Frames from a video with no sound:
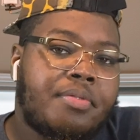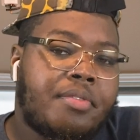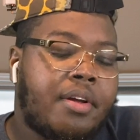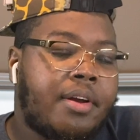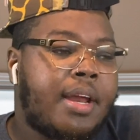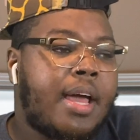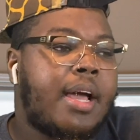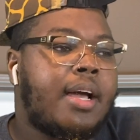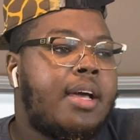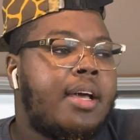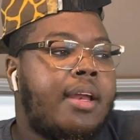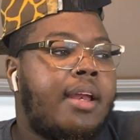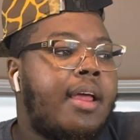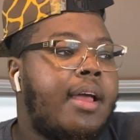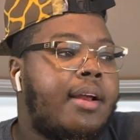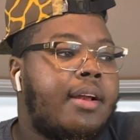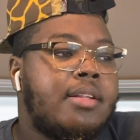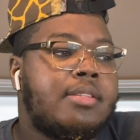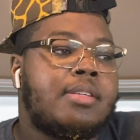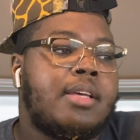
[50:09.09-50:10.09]
They're not
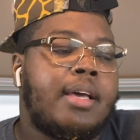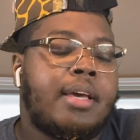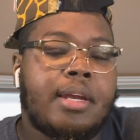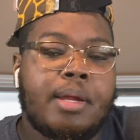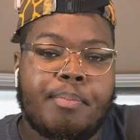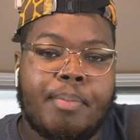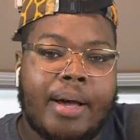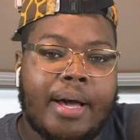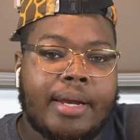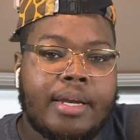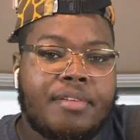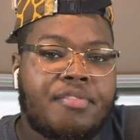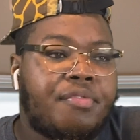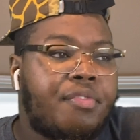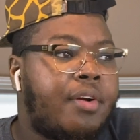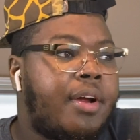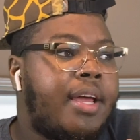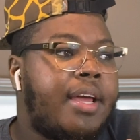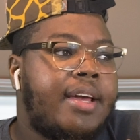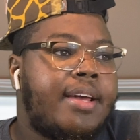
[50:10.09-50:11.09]
connected to anybody,
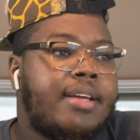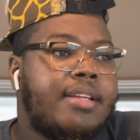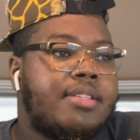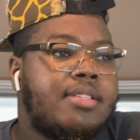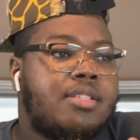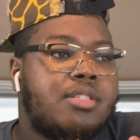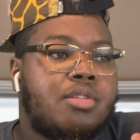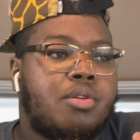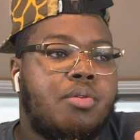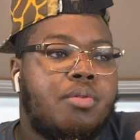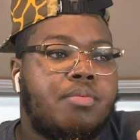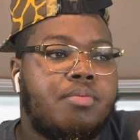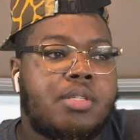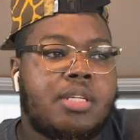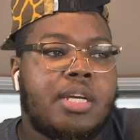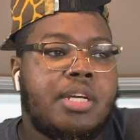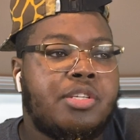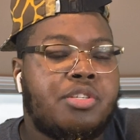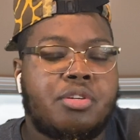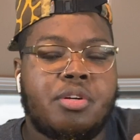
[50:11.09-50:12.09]
friends,
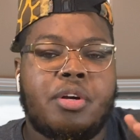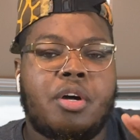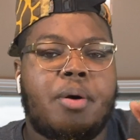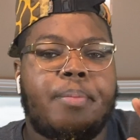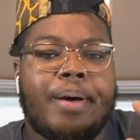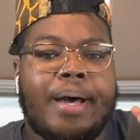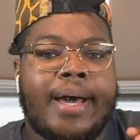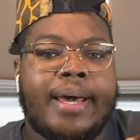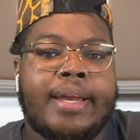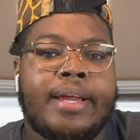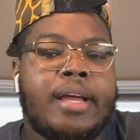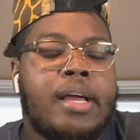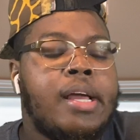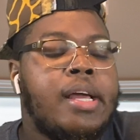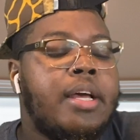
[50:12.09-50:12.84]
teacher, nobody.